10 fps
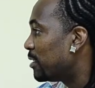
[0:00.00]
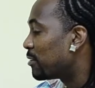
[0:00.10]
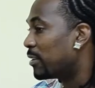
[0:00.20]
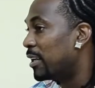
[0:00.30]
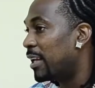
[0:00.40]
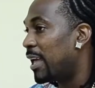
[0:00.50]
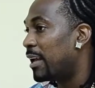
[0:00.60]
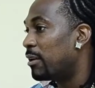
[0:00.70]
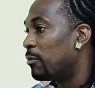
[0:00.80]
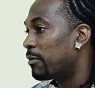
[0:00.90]
So then I
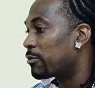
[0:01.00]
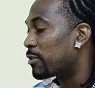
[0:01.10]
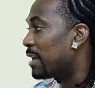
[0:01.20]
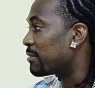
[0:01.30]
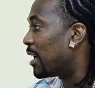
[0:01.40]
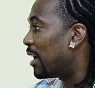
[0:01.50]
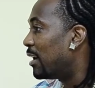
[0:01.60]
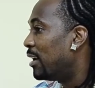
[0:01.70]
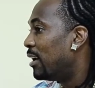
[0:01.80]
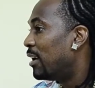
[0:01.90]
end up with tracks that
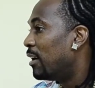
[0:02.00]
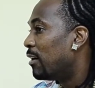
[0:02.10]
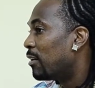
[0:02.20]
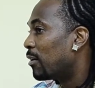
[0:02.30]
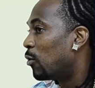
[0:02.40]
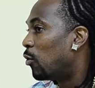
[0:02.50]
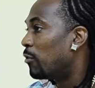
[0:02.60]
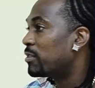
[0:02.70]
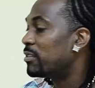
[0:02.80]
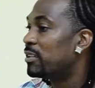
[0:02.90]
go
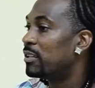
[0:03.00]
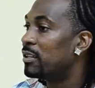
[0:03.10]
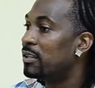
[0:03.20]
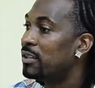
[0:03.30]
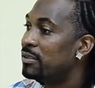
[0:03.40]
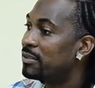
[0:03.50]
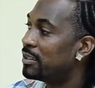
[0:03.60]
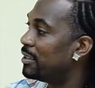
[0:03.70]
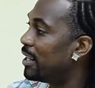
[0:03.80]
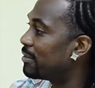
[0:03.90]
over to
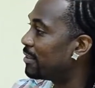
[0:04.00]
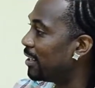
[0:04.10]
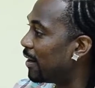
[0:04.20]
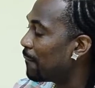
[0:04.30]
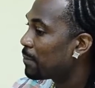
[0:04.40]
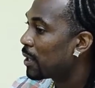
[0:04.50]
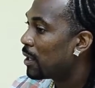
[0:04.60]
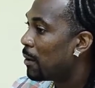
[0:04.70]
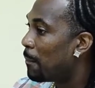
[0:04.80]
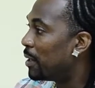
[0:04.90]
the next year,
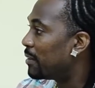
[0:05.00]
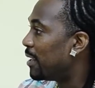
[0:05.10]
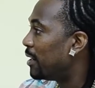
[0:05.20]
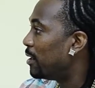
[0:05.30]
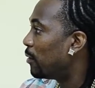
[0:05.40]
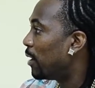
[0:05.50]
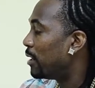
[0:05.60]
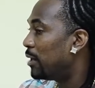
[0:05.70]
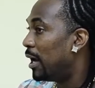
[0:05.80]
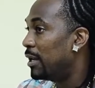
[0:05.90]
but then now
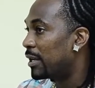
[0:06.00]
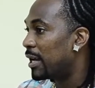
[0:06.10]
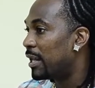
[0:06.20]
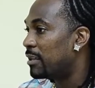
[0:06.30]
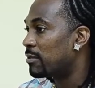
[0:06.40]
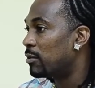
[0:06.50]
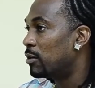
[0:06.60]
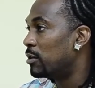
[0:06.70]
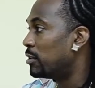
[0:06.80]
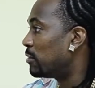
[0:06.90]
I look at it and say, oh
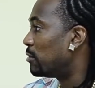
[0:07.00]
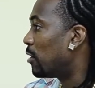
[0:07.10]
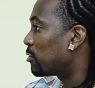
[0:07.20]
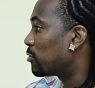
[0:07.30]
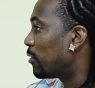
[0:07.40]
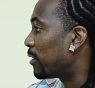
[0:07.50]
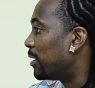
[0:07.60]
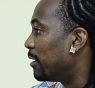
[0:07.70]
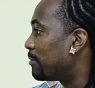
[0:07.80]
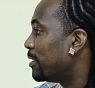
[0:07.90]
no, this is not strong
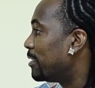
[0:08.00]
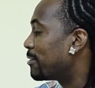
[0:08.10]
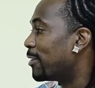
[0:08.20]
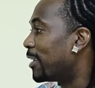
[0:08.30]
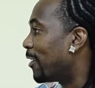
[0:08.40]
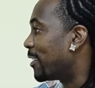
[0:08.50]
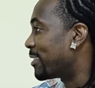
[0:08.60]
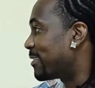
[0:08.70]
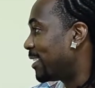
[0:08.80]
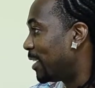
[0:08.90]
enough, so you gotta
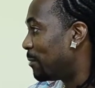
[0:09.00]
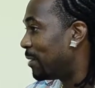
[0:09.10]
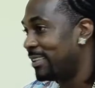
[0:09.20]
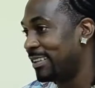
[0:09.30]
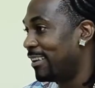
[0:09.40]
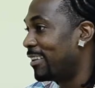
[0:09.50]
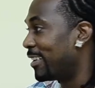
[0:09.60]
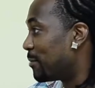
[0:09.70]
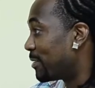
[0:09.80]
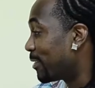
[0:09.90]
stay there. But there are a lot
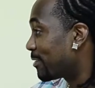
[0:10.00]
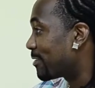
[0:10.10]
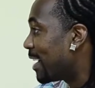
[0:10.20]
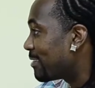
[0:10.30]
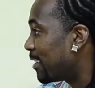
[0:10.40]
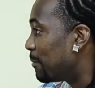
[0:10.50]
of Hypasounds tracks there.